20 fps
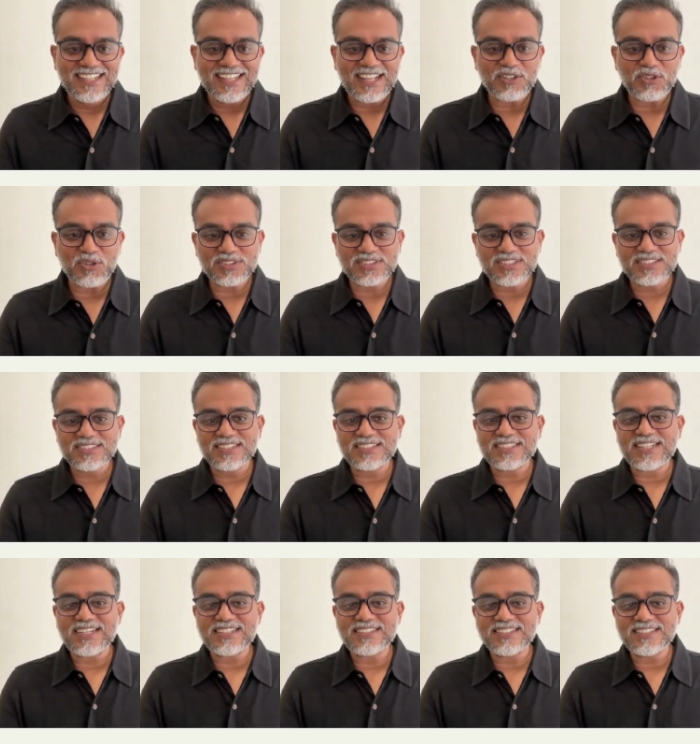an author that
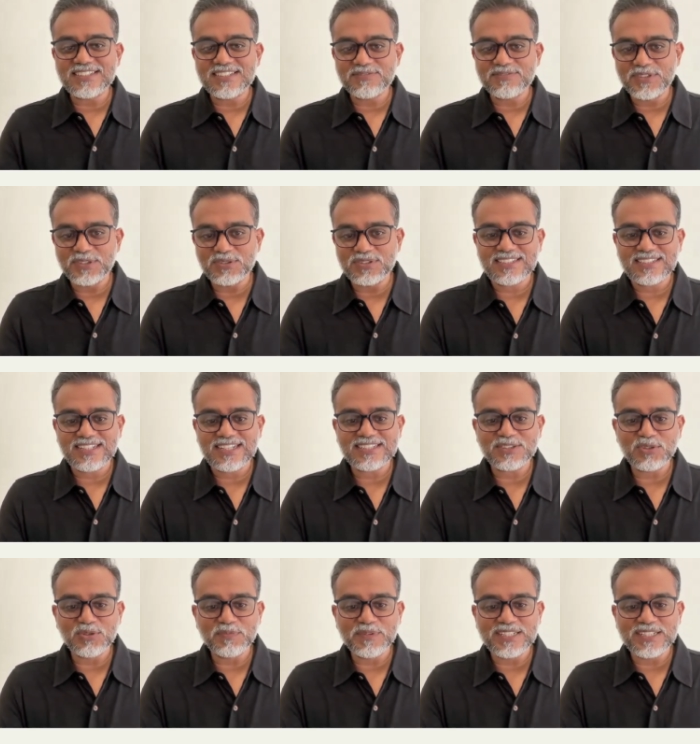I had interviewed had
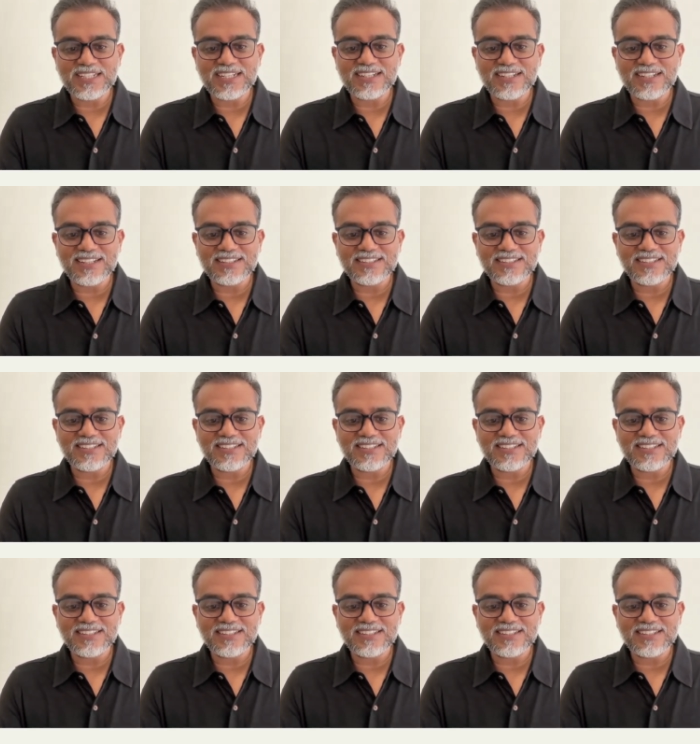told me that